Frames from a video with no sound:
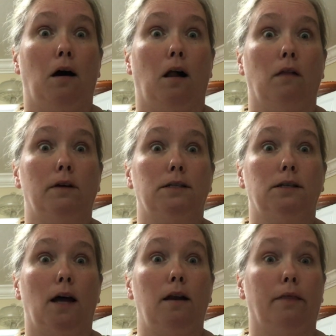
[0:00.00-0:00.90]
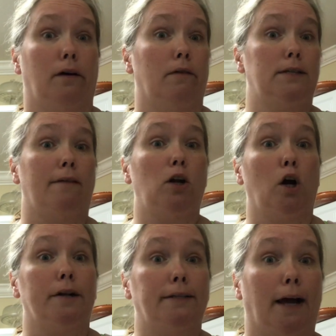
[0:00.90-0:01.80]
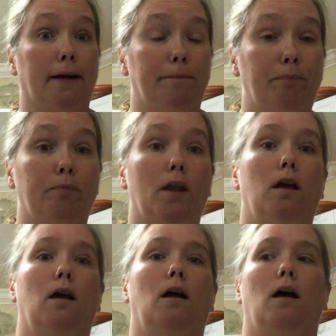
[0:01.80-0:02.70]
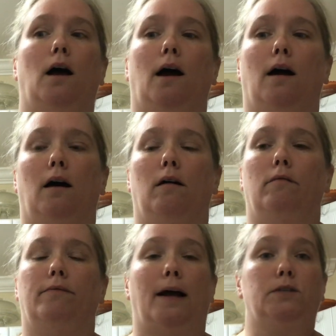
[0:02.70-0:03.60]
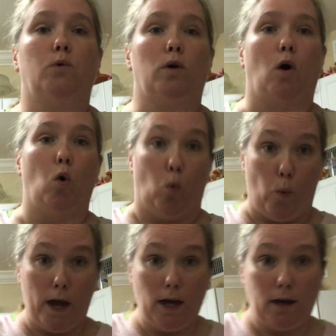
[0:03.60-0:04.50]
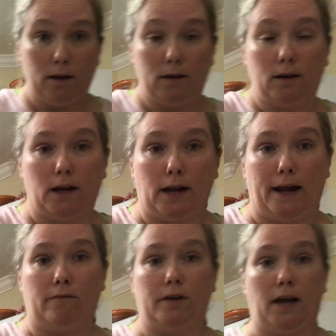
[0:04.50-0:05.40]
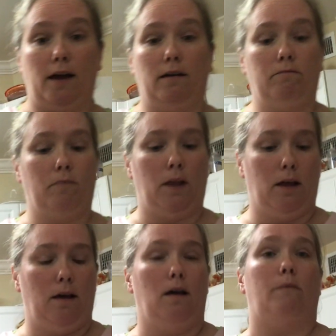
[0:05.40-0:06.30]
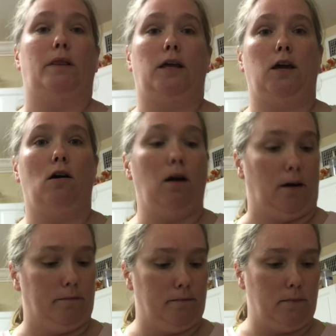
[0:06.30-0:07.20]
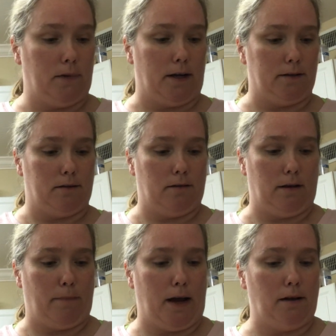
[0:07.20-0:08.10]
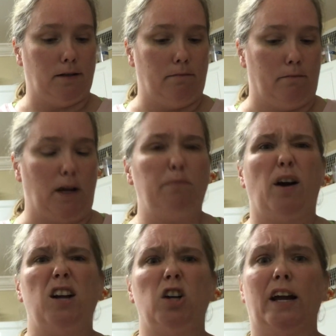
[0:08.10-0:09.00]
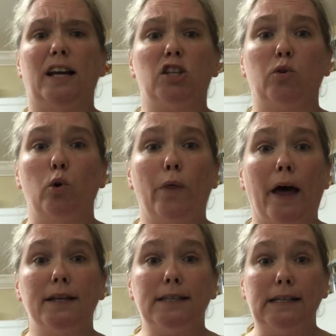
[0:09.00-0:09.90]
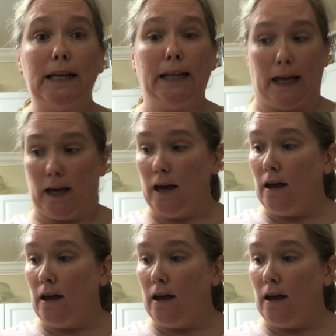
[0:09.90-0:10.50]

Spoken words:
All of a sudden, I thought I was having a heart attack. Fast forward a whole week and a half a day, I'm in the ER. My blood pressure is through the ceiling.